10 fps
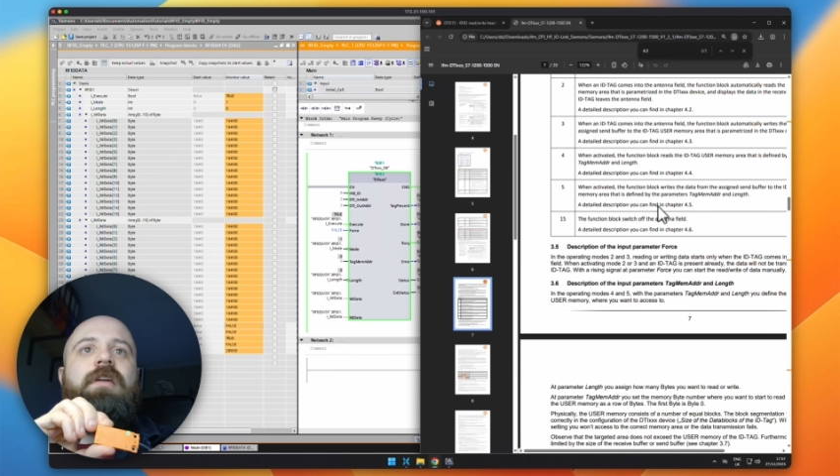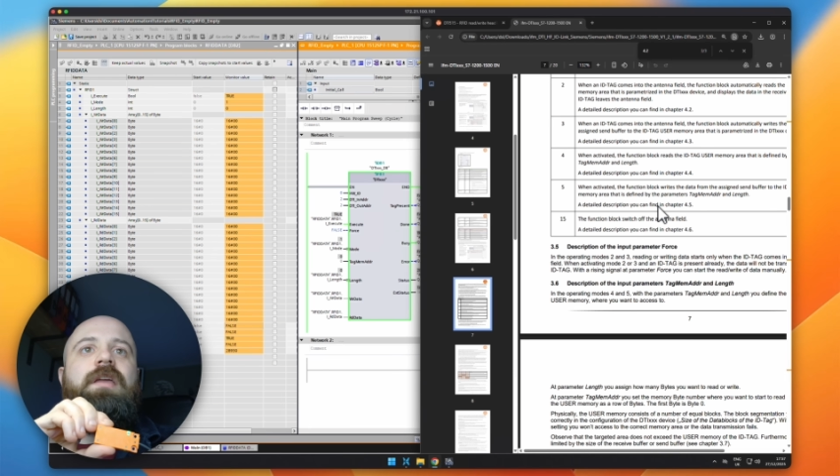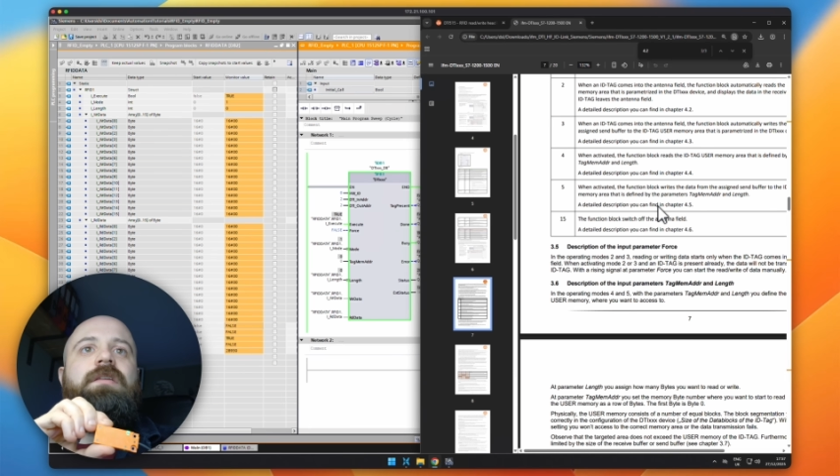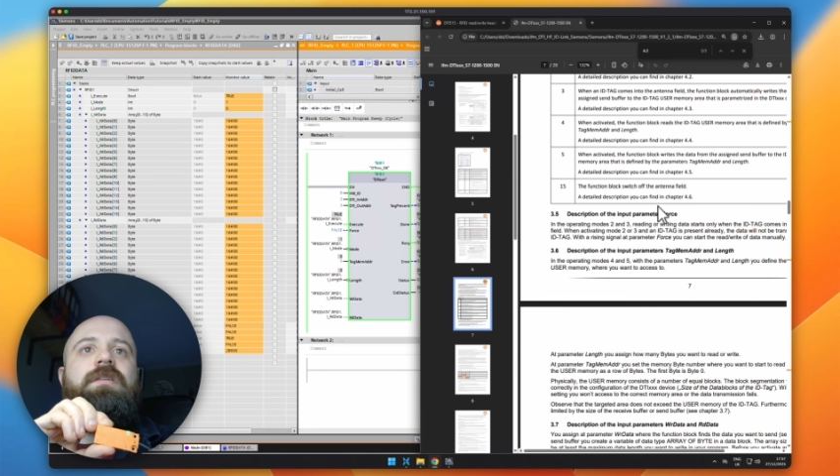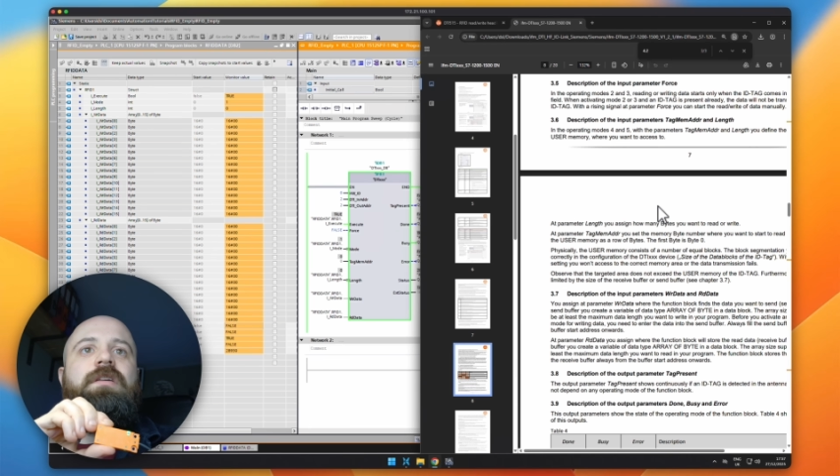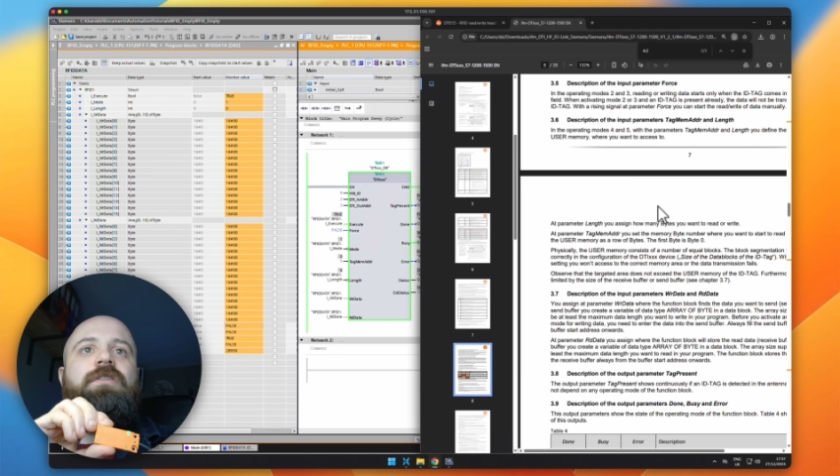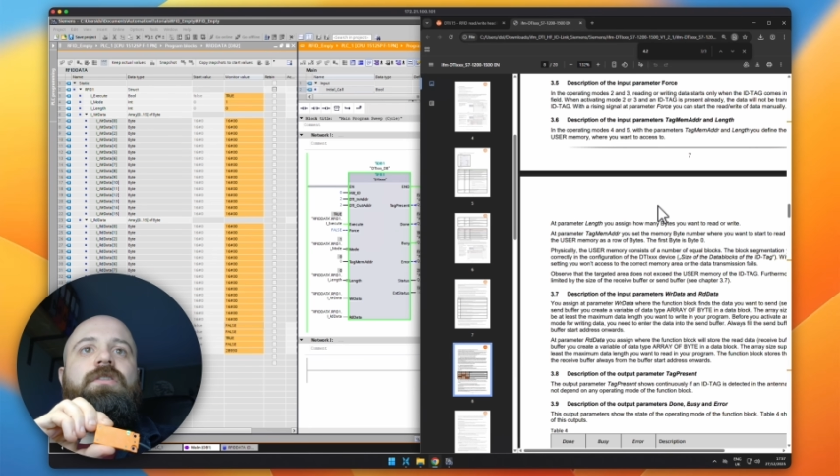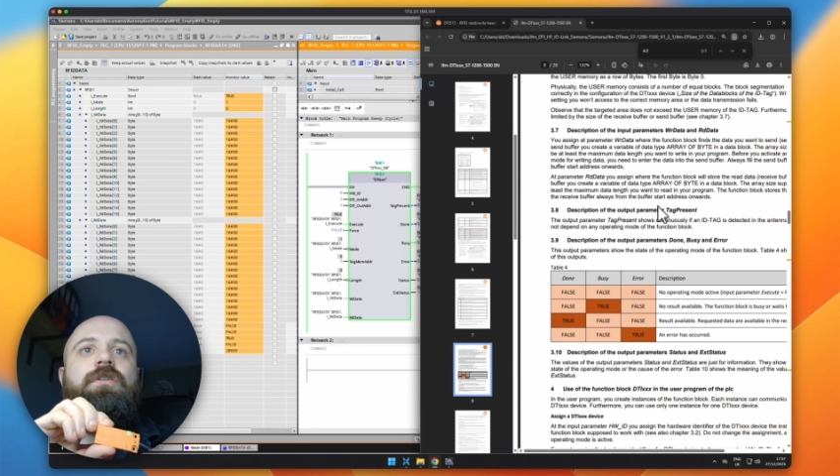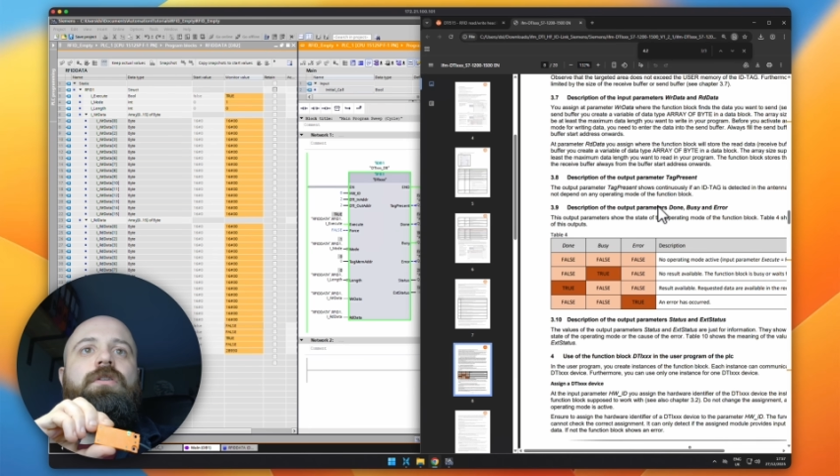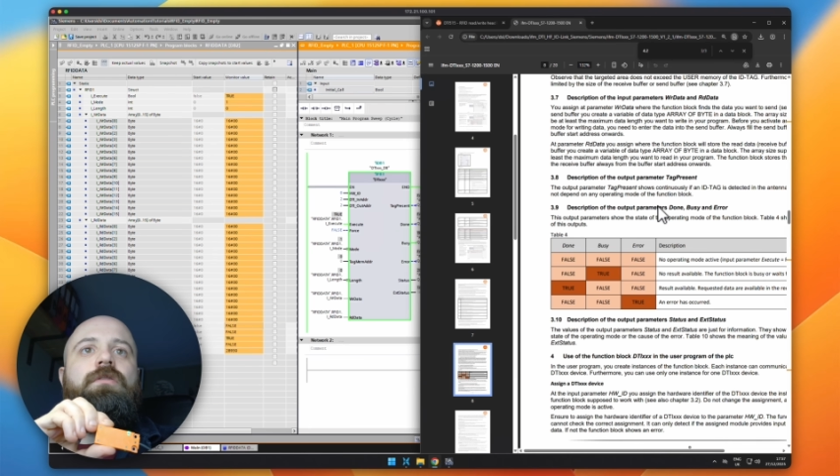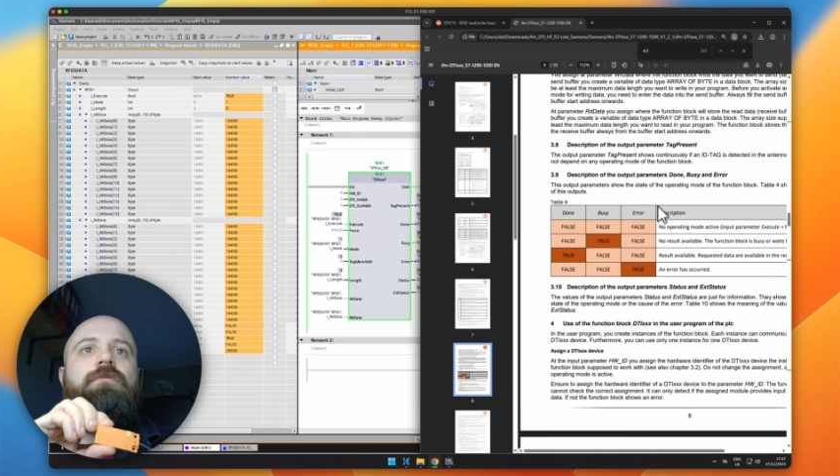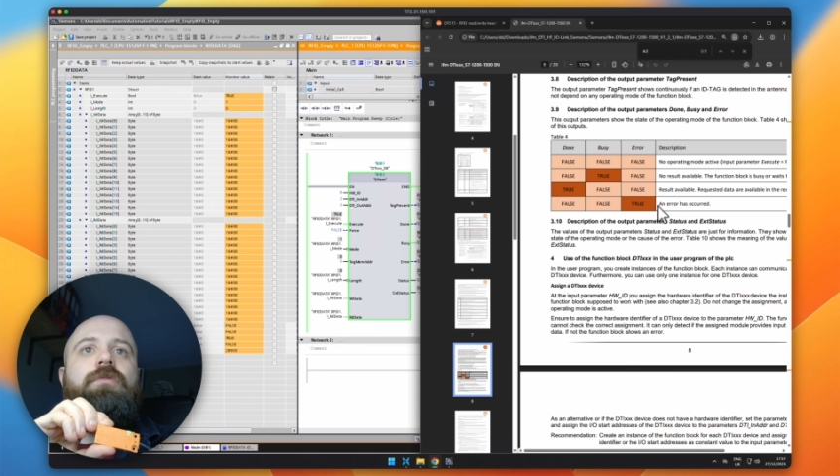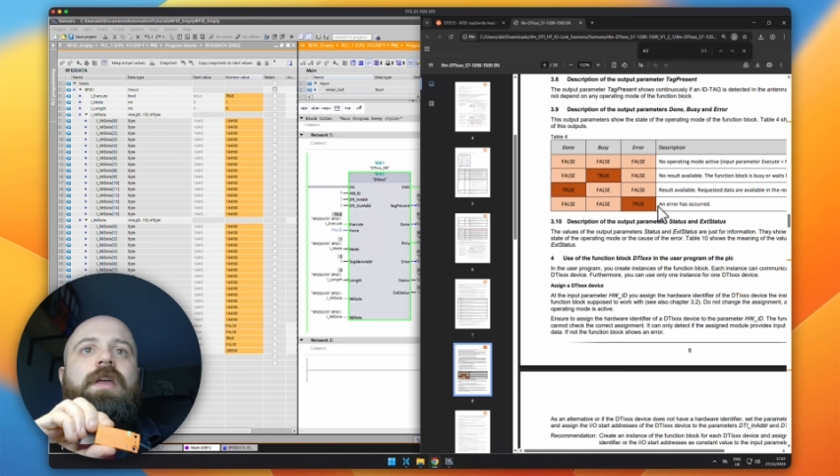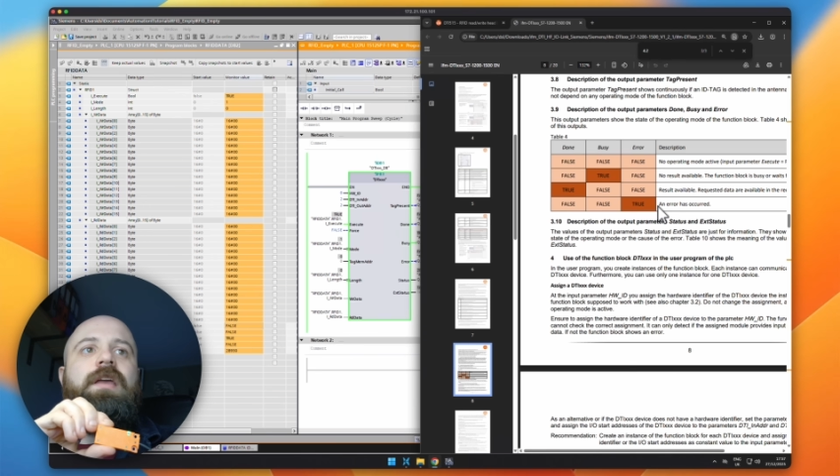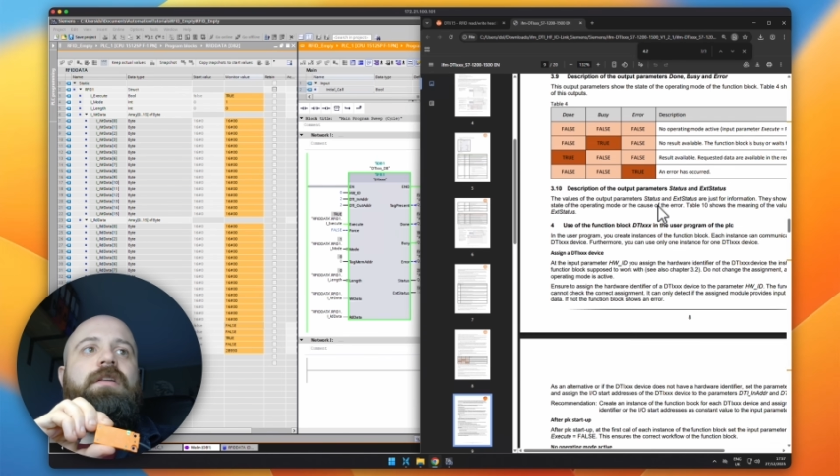easy to
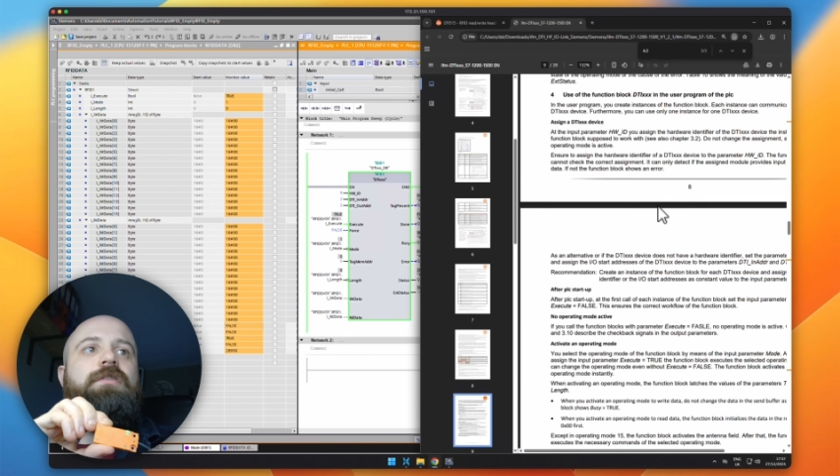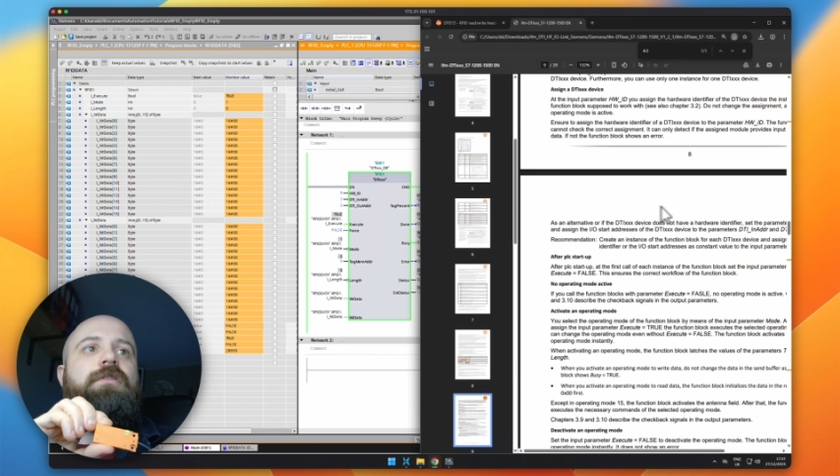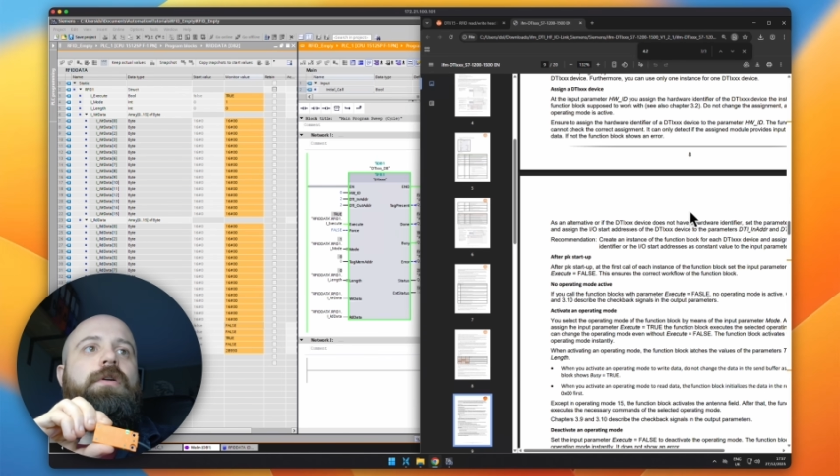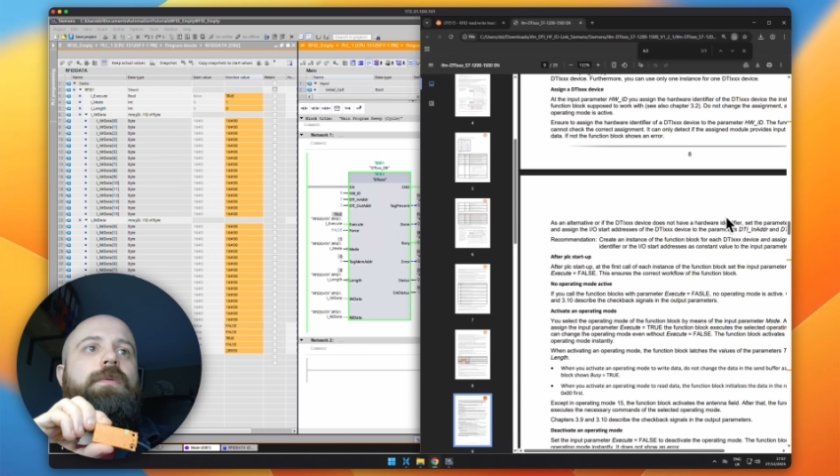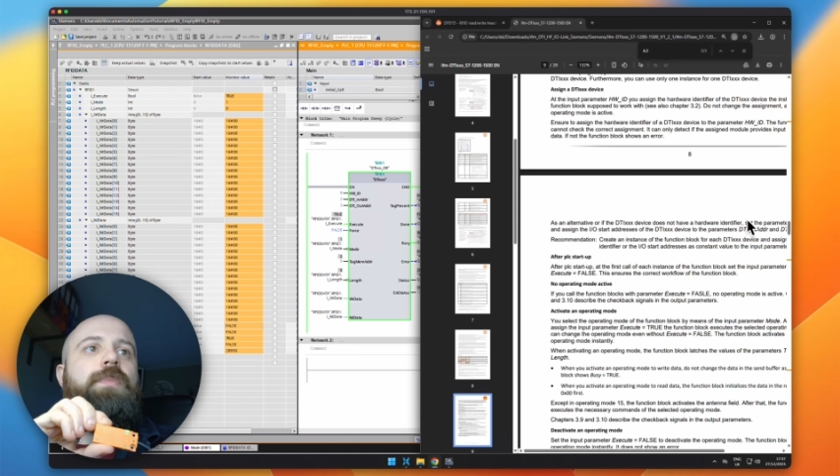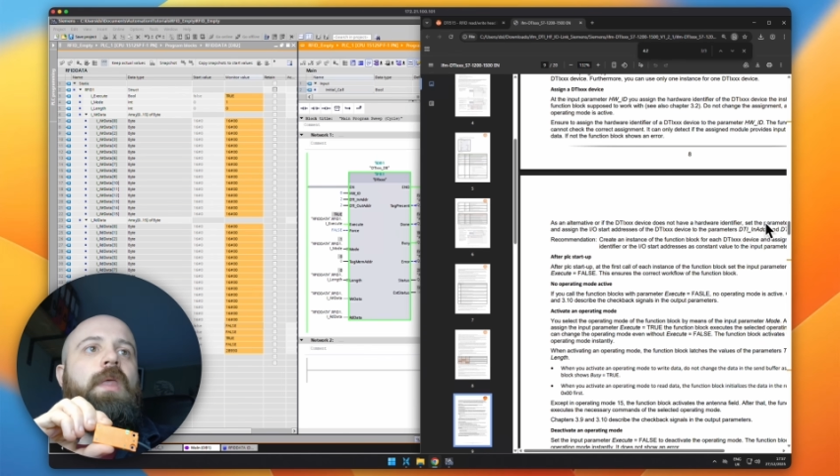read through.